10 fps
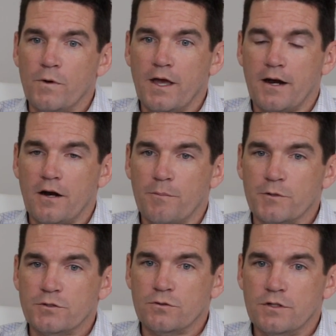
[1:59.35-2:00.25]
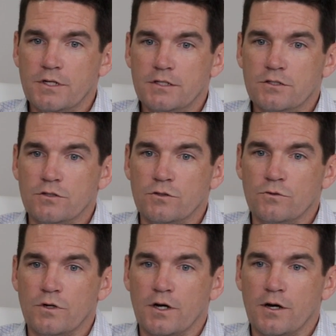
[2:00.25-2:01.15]
we had an opportunity
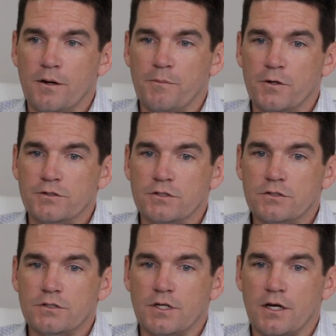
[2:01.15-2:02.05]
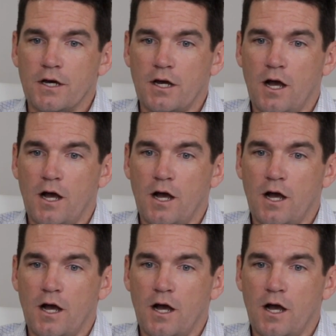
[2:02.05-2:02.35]
to purchase a